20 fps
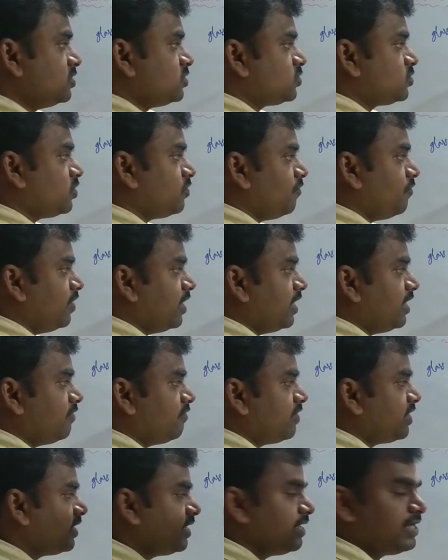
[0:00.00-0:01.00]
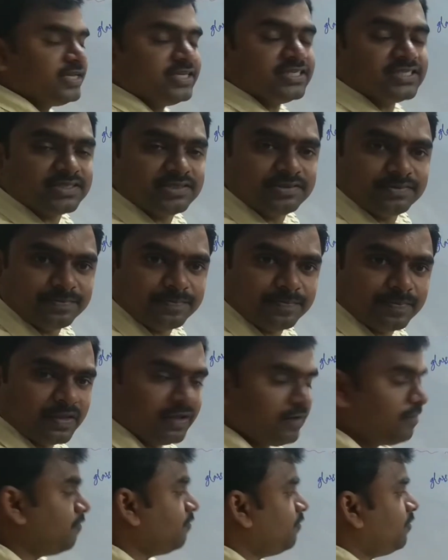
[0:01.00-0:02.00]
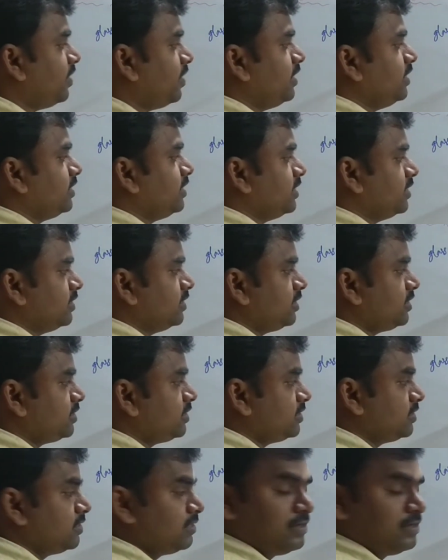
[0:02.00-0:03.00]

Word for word: So whenever it is falling on that